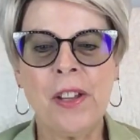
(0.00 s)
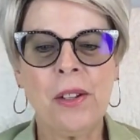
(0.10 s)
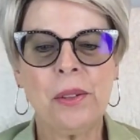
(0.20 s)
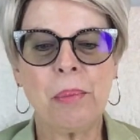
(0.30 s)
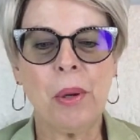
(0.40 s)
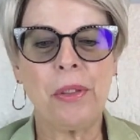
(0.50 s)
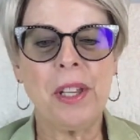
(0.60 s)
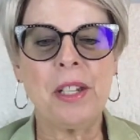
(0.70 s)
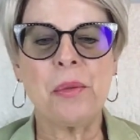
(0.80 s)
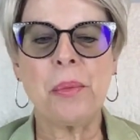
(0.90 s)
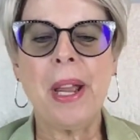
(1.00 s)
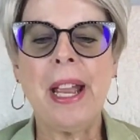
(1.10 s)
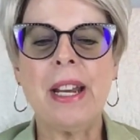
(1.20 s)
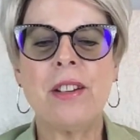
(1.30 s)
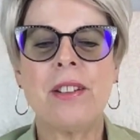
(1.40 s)
felt both
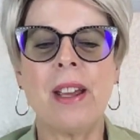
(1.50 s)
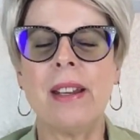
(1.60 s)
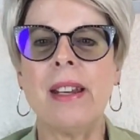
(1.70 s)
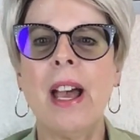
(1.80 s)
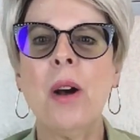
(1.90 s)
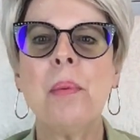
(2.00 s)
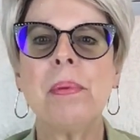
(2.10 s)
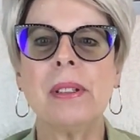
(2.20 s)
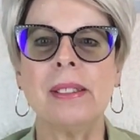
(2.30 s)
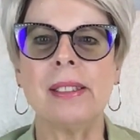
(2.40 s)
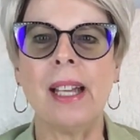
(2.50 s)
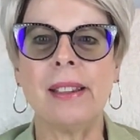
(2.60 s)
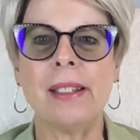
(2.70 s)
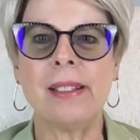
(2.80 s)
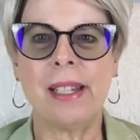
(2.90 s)
enraged and helpless
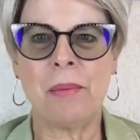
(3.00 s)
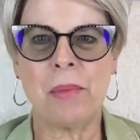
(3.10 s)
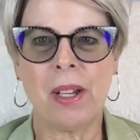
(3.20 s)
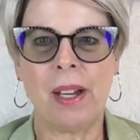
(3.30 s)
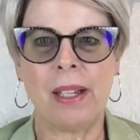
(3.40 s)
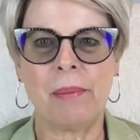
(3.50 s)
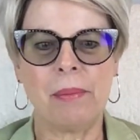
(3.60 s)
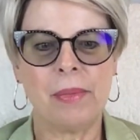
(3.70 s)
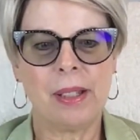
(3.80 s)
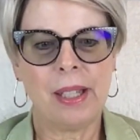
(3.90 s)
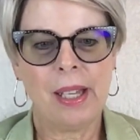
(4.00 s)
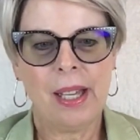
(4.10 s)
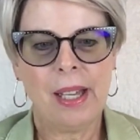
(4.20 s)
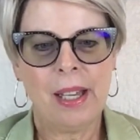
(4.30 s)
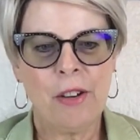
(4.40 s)
at the same time,
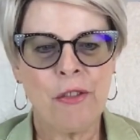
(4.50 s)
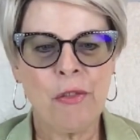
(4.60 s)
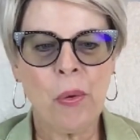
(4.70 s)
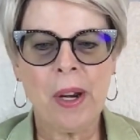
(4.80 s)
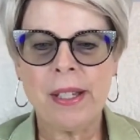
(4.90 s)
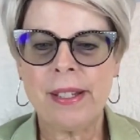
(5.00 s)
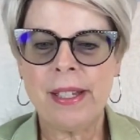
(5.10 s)
for I